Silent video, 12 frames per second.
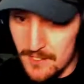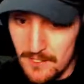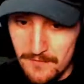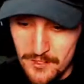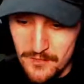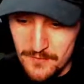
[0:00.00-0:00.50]

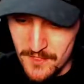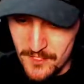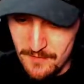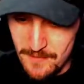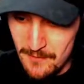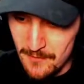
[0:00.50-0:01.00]
of Shootin' the
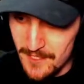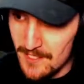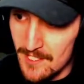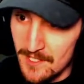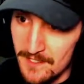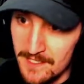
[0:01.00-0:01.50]
Schmidt. We'll get
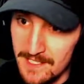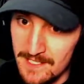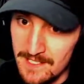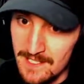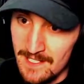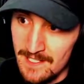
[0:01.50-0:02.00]
all
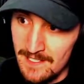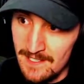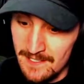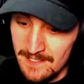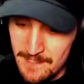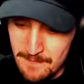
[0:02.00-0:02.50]

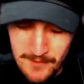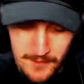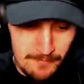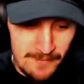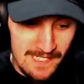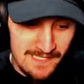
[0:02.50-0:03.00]
the
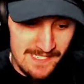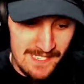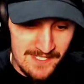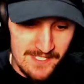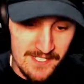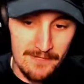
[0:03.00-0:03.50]
typical
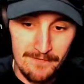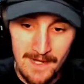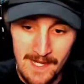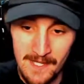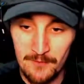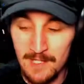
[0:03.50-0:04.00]
podcast stuff
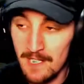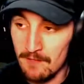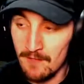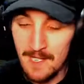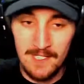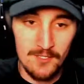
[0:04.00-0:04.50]
out of the way
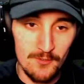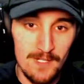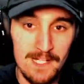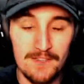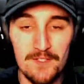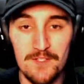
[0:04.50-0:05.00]
right quick.